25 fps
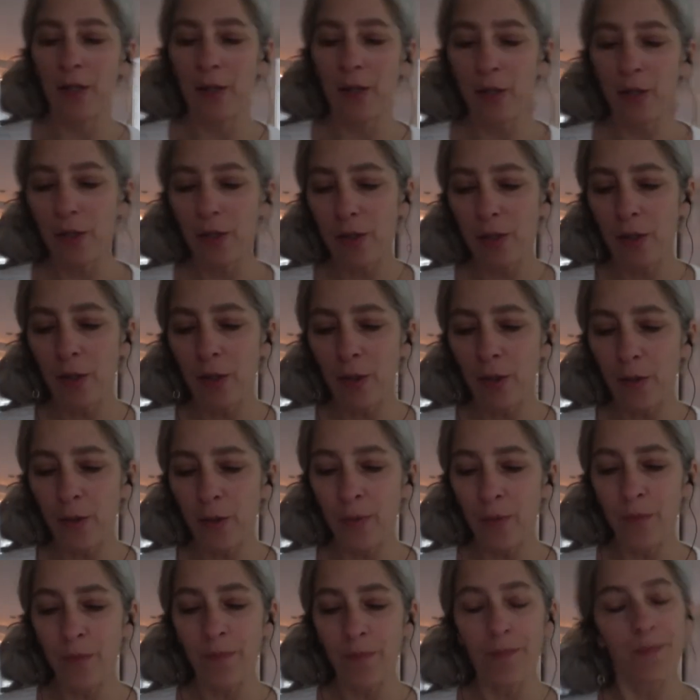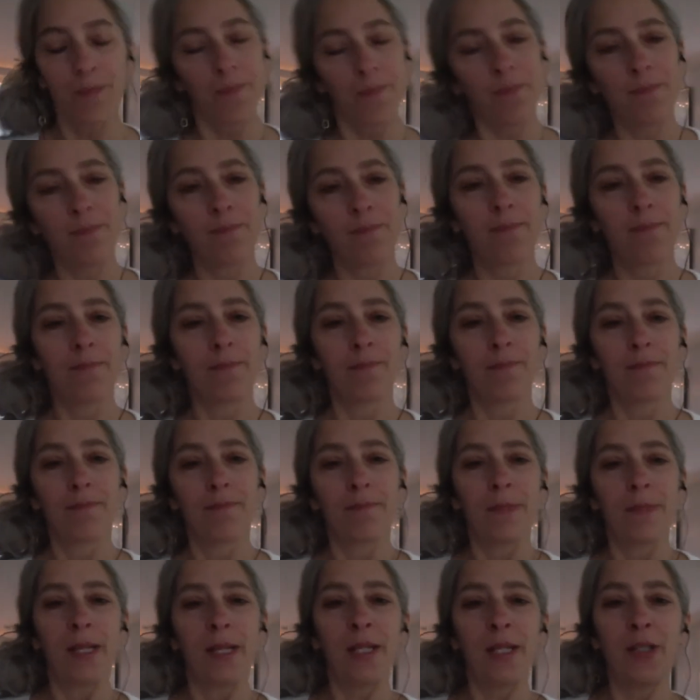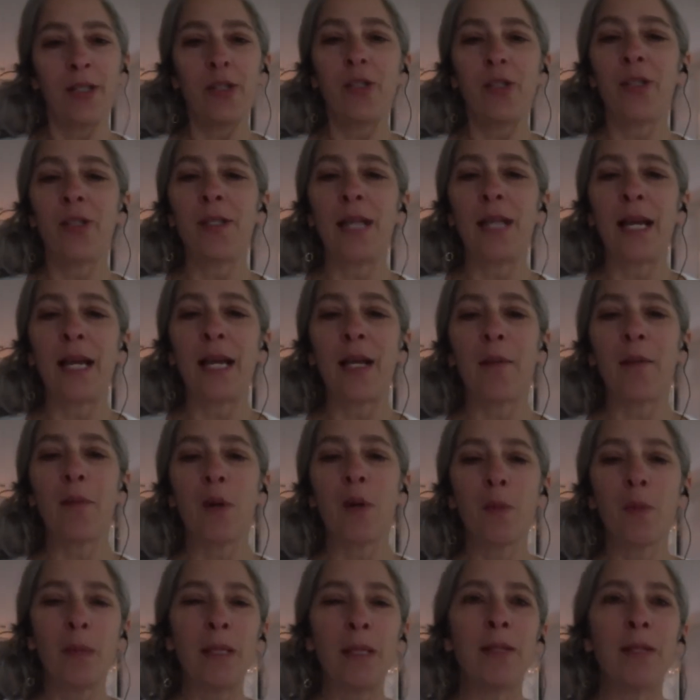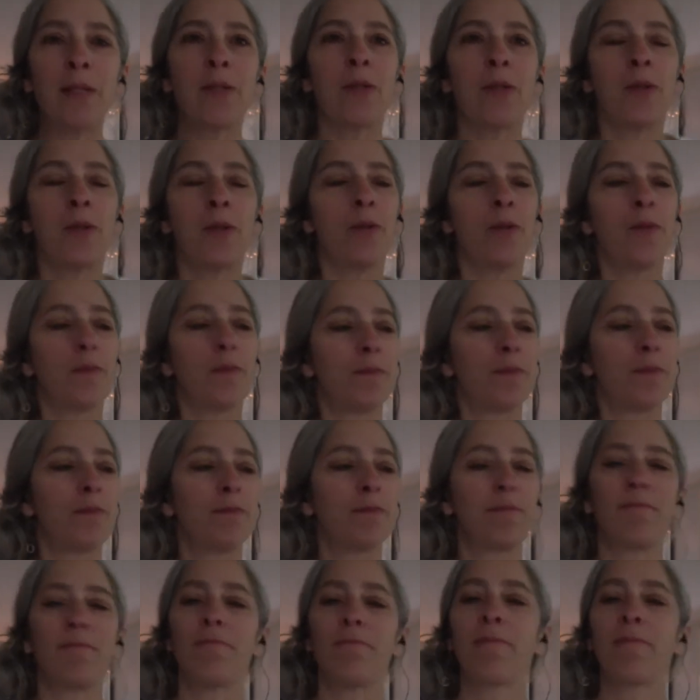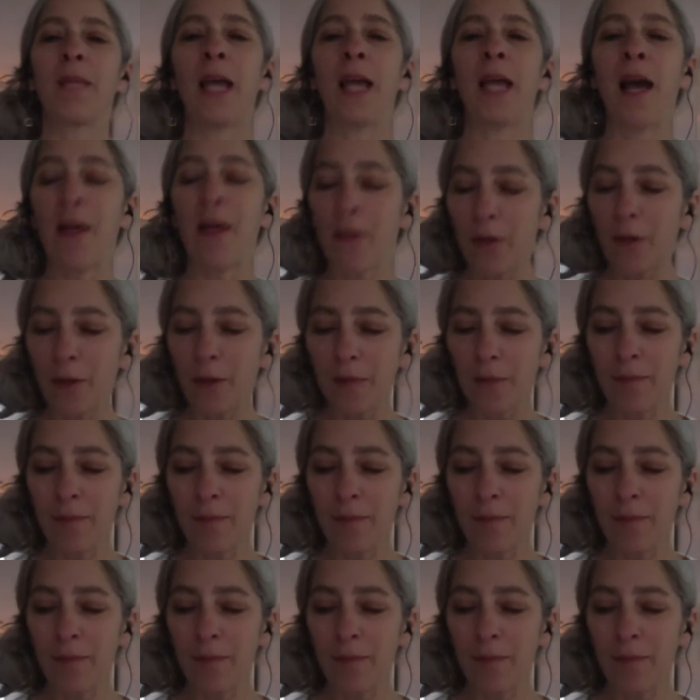So let's just take a moment to gather